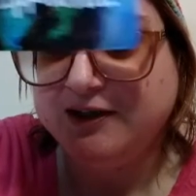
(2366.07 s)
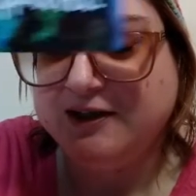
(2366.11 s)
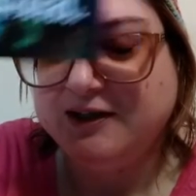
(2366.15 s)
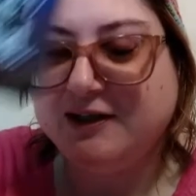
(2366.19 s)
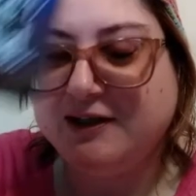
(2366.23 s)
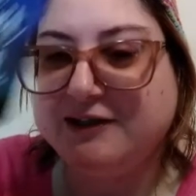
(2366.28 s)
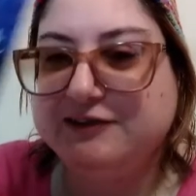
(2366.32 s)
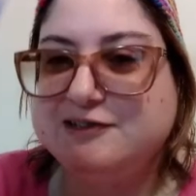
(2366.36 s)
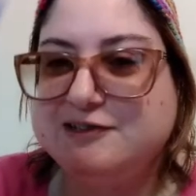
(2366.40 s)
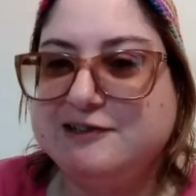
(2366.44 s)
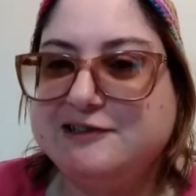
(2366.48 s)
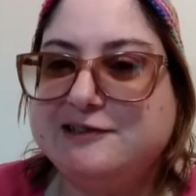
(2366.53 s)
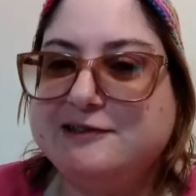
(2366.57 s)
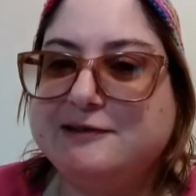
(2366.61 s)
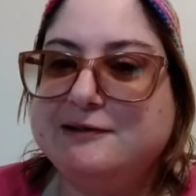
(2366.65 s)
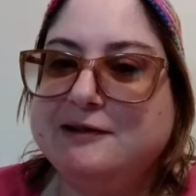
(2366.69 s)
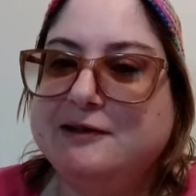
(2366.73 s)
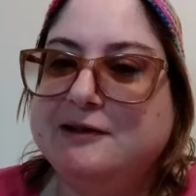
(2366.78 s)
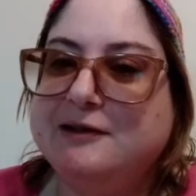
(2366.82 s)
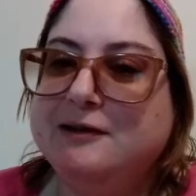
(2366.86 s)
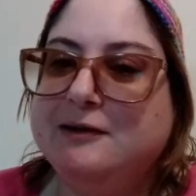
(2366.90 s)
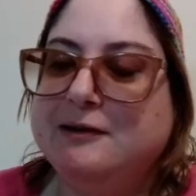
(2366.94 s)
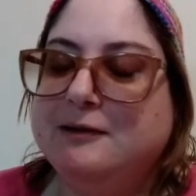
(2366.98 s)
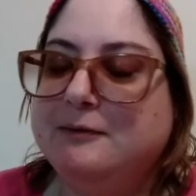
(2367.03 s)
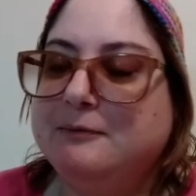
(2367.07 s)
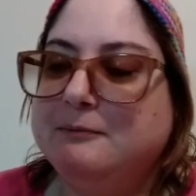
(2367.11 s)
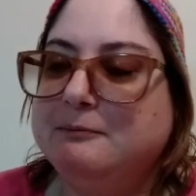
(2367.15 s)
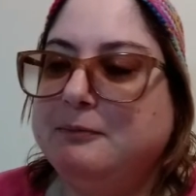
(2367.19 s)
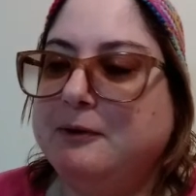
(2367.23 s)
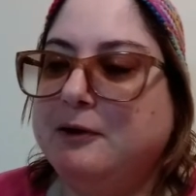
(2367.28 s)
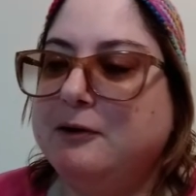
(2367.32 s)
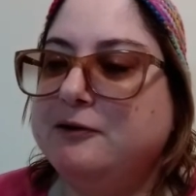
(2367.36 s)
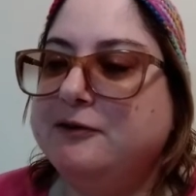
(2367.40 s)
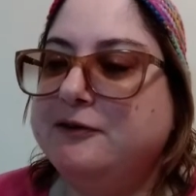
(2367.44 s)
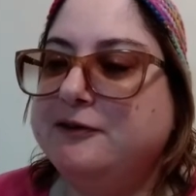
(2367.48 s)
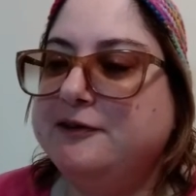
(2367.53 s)
And since
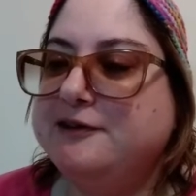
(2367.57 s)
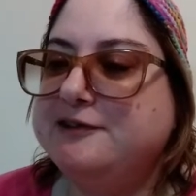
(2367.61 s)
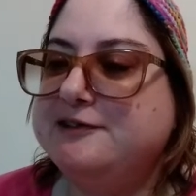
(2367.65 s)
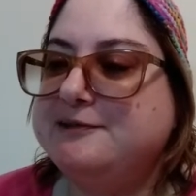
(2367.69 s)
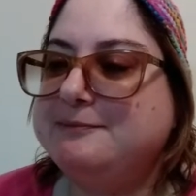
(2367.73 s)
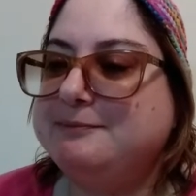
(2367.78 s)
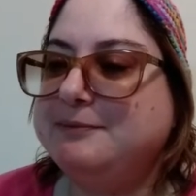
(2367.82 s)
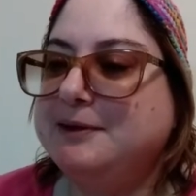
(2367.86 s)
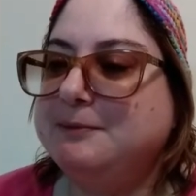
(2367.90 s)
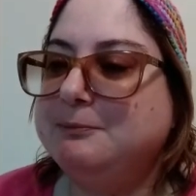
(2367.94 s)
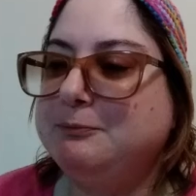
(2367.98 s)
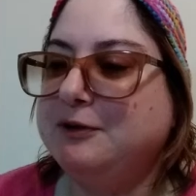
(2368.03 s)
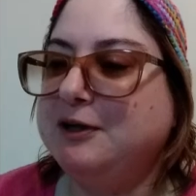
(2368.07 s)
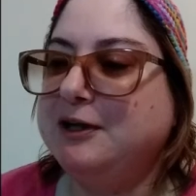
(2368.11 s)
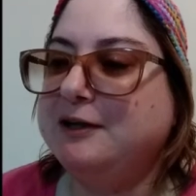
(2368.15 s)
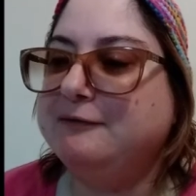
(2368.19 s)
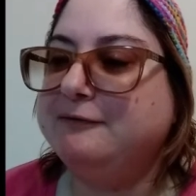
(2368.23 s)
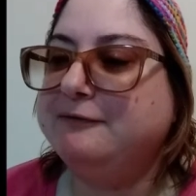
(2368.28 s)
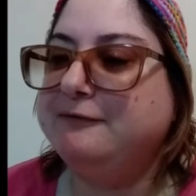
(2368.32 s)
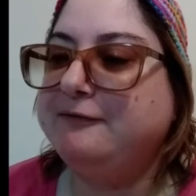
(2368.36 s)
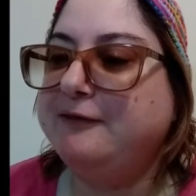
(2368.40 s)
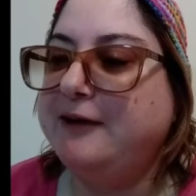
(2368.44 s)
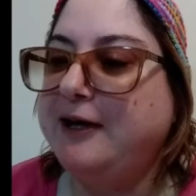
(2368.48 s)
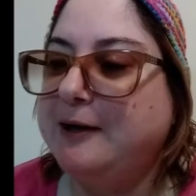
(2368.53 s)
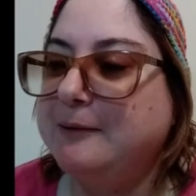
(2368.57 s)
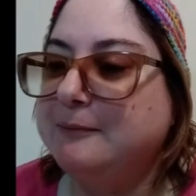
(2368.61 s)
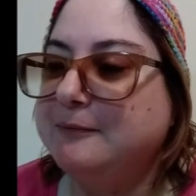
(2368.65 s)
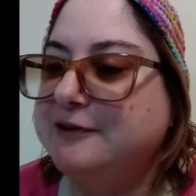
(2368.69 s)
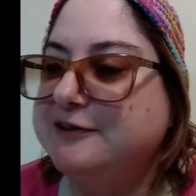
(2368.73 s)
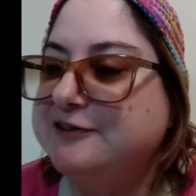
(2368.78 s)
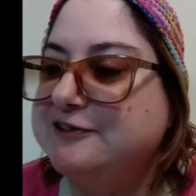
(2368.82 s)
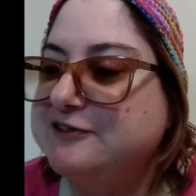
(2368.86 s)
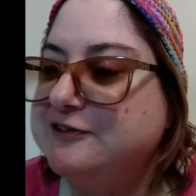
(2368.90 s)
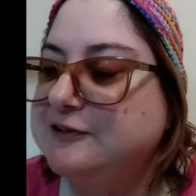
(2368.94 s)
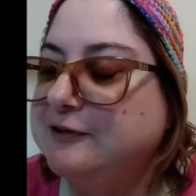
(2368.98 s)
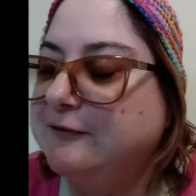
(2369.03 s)
both these people have family
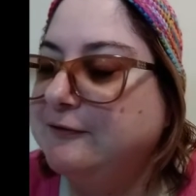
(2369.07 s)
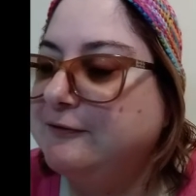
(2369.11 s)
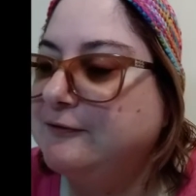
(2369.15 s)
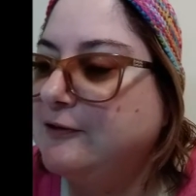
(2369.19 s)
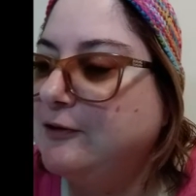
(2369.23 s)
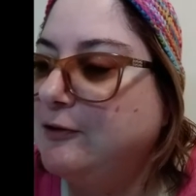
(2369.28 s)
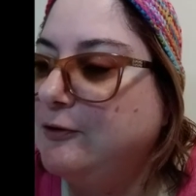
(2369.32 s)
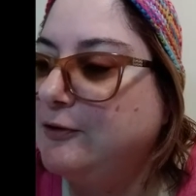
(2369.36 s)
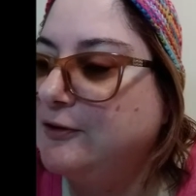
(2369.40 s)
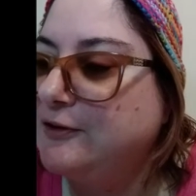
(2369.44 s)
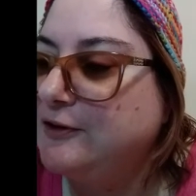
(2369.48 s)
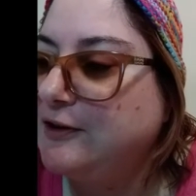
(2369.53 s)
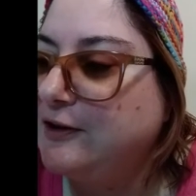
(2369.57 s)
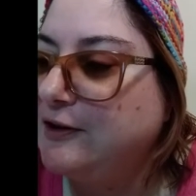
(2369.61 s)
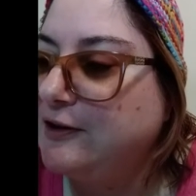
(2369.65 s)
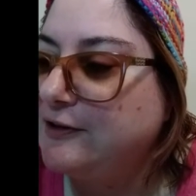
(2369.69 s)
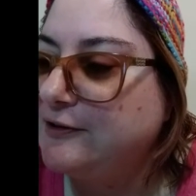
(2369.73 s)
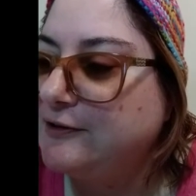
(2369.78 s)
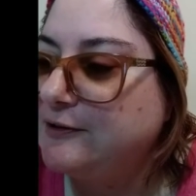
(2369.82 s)
stuff going on,